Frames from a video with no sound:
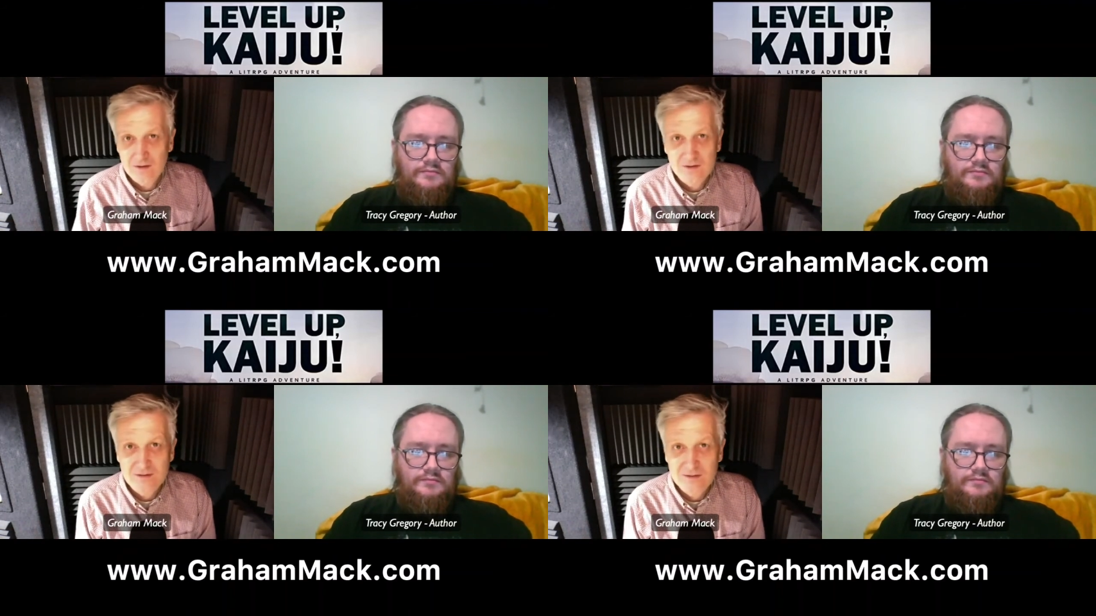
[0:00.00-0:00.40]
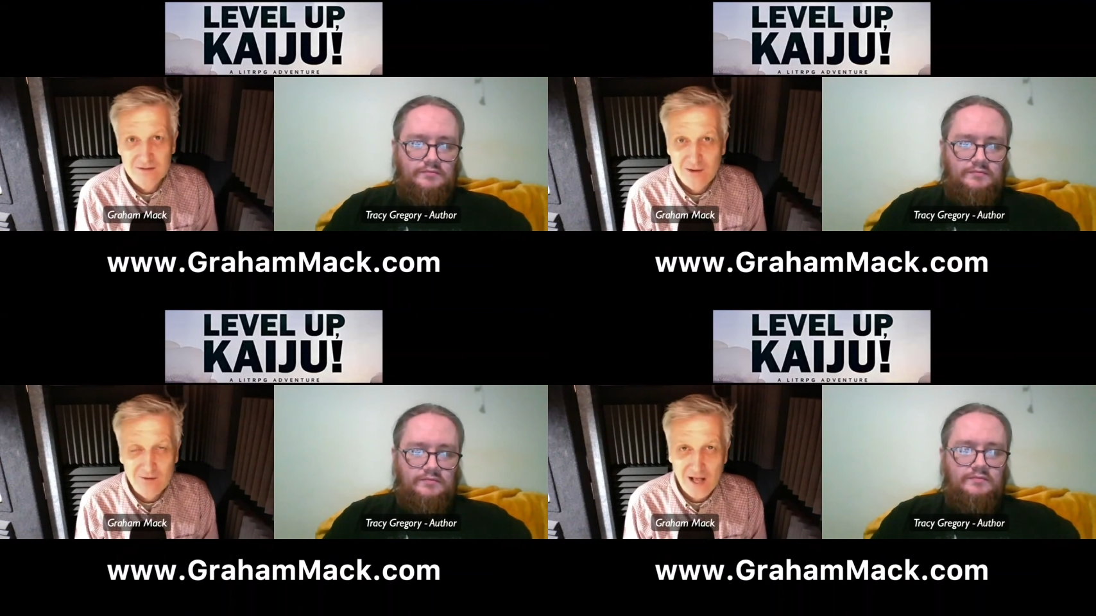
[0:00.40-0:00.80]
Speaker 1: There's
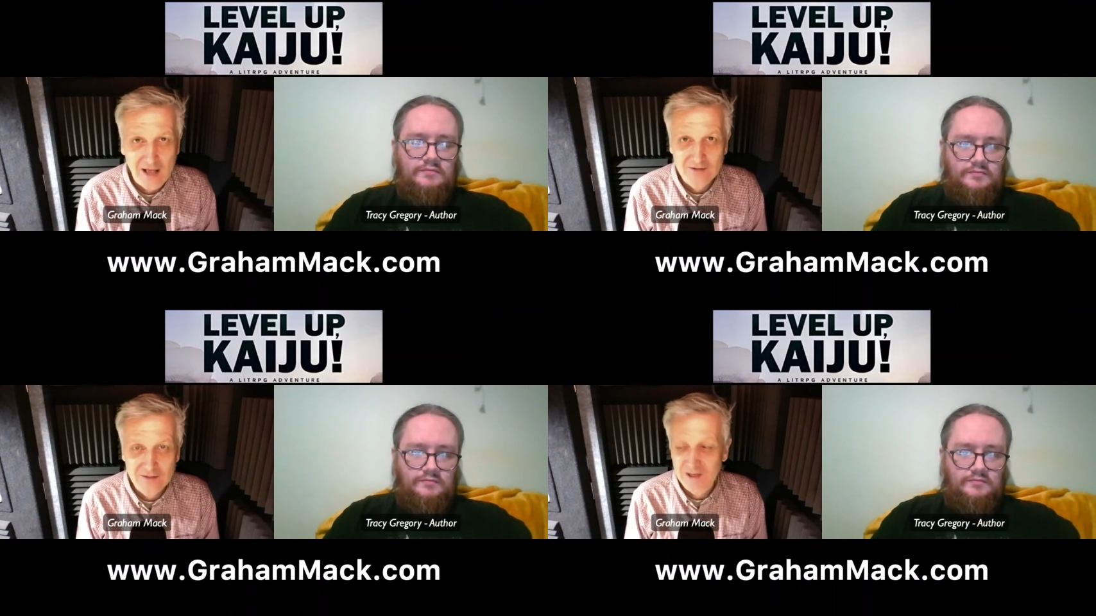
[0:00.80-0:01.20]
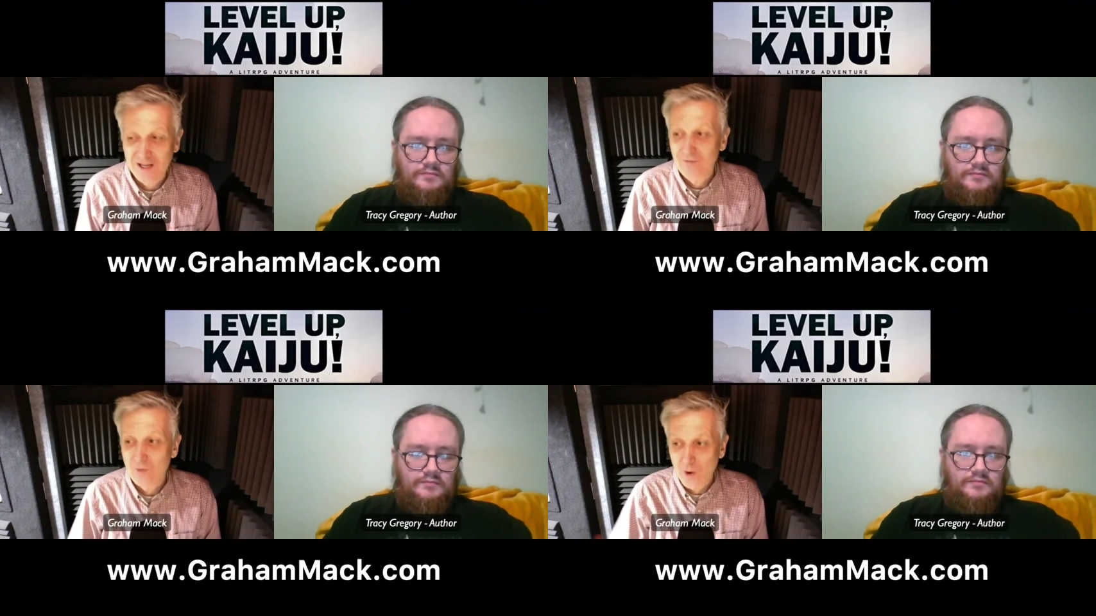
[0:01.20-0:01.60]
there's no catch. I
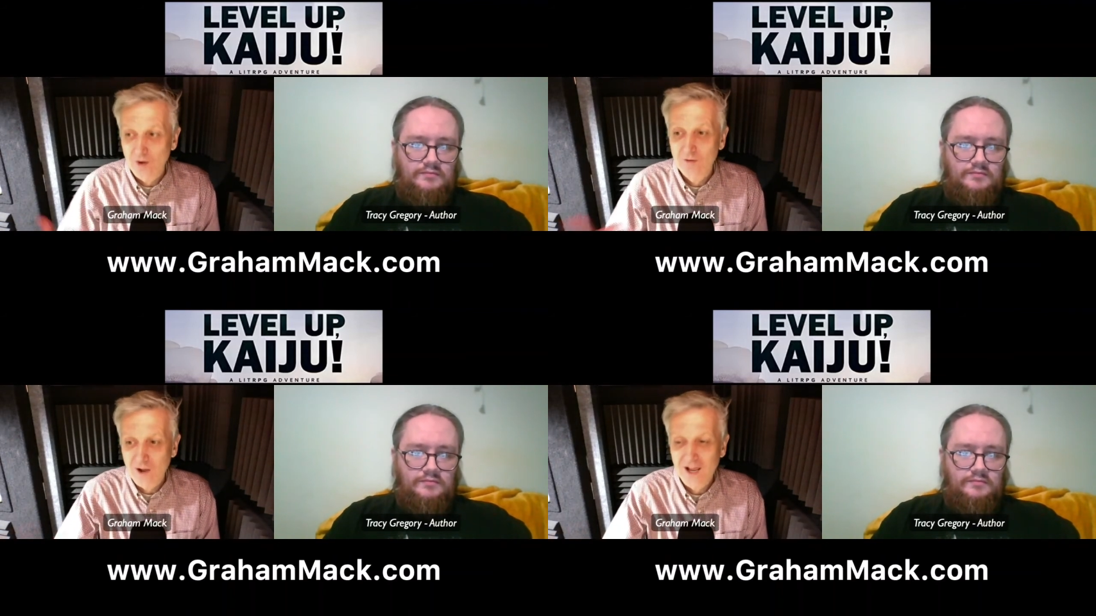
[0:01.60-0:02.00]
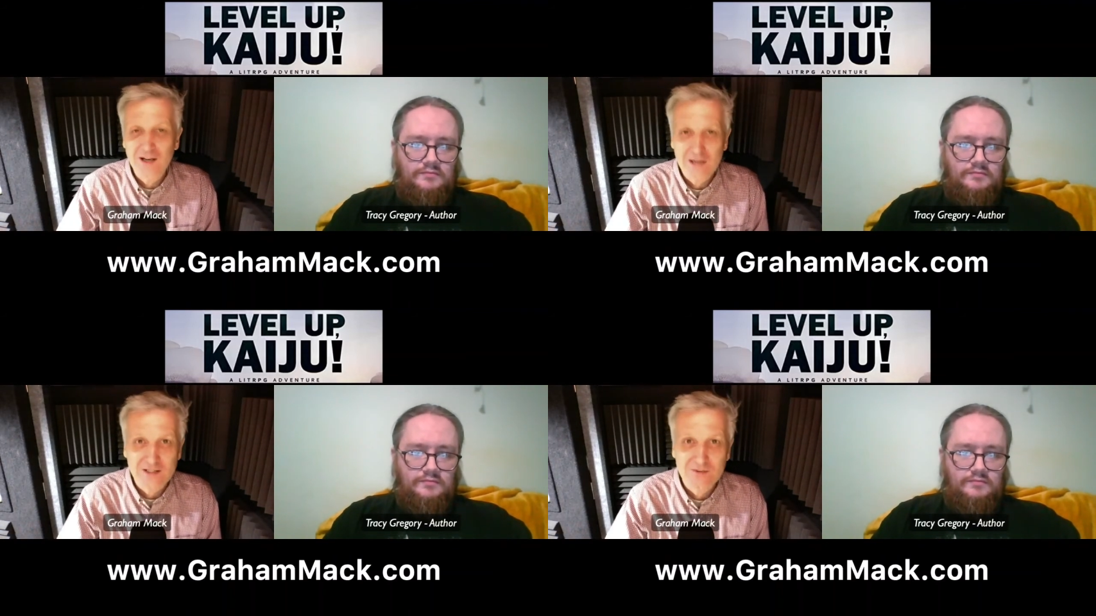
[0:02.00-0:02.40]
mean, if you want to write
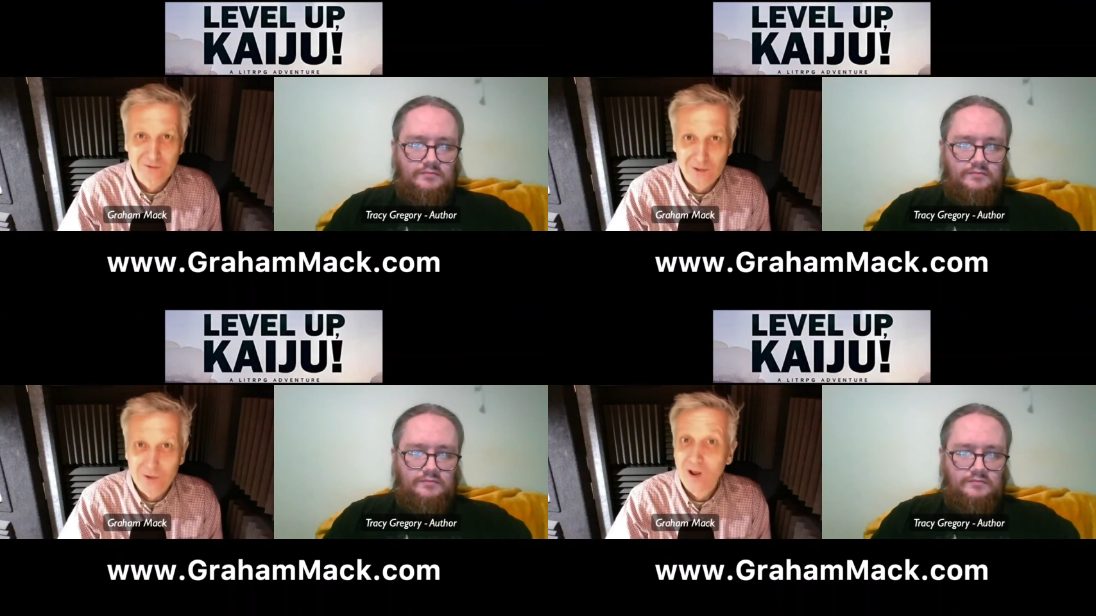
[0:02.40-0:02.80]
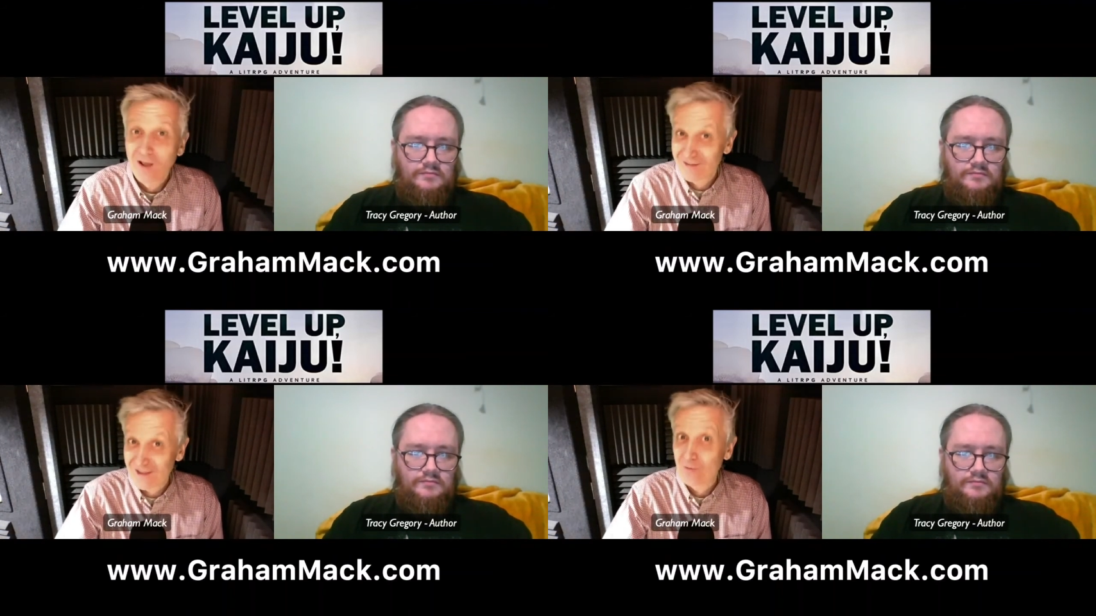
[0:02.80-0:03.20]
a nice review,
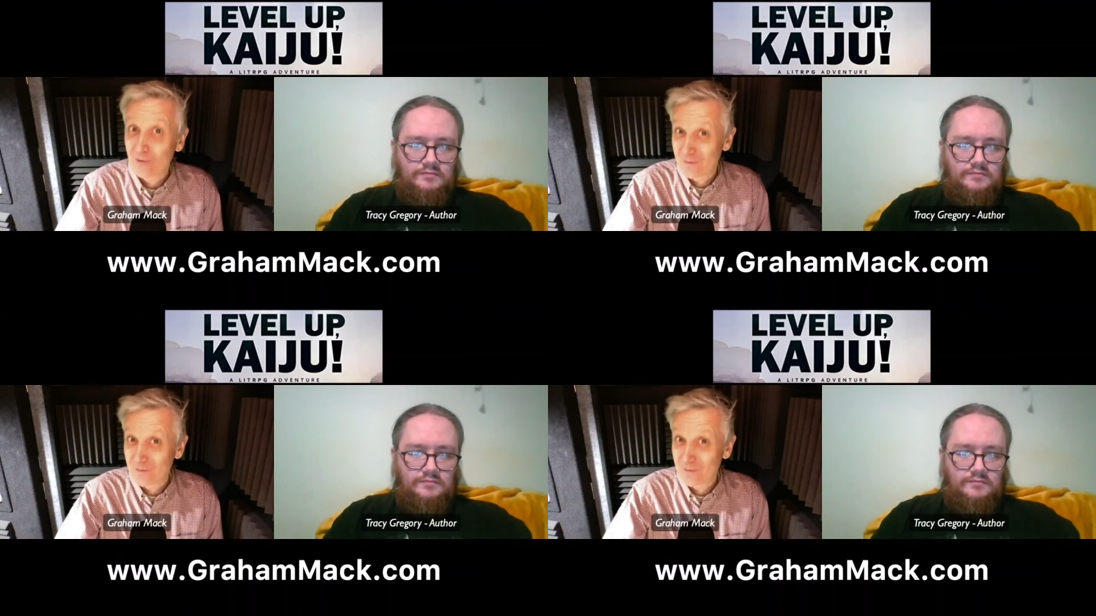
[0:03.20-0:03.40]
that